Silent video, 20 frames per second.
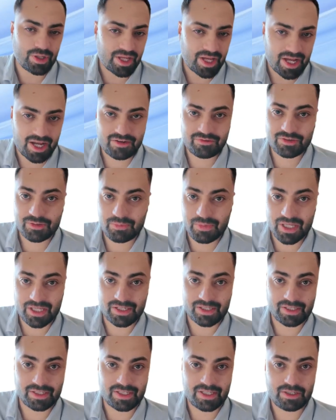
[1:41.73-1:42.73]
we have to
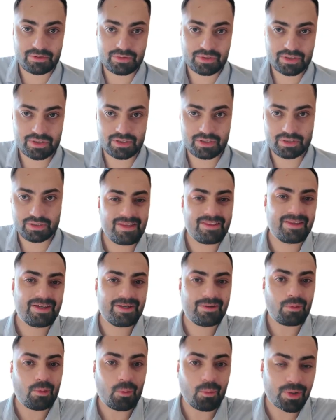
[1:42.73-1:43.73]
make an account. And
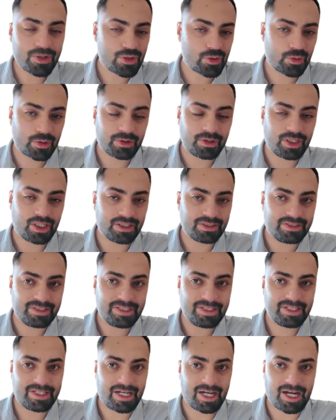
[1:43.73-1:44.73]
then once we're logged
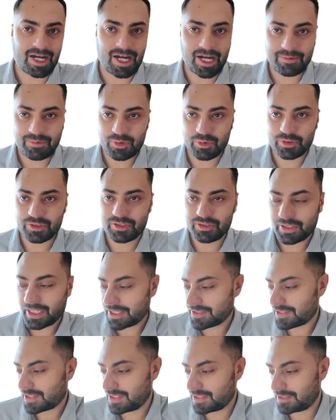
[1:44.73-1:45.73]
in, I'm going to
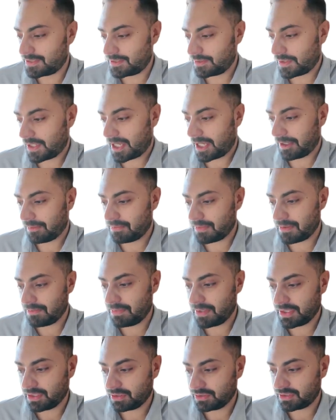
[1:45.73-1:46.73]
ask it to help me
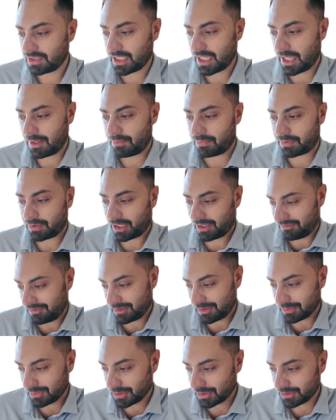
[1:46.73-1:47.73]
build a
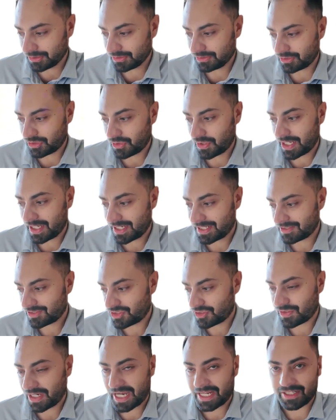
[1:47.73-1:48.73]
profitable trading
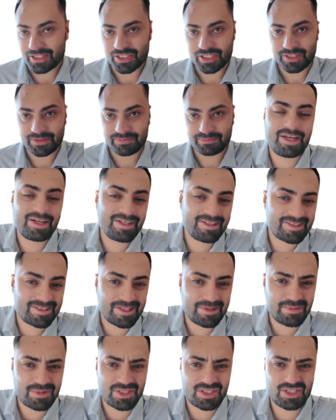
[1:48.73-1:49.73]
strategy. And it
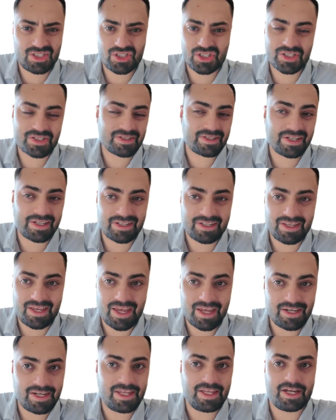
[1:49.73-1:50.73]
seems just like
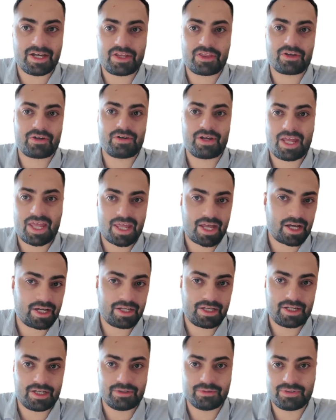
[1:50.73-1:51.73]
any other A
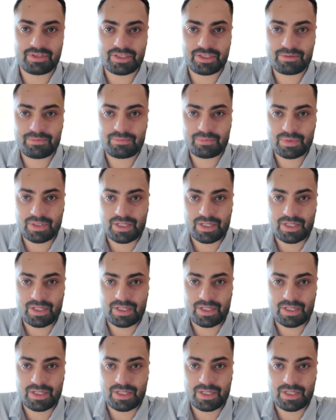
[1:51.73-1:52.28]
I out there,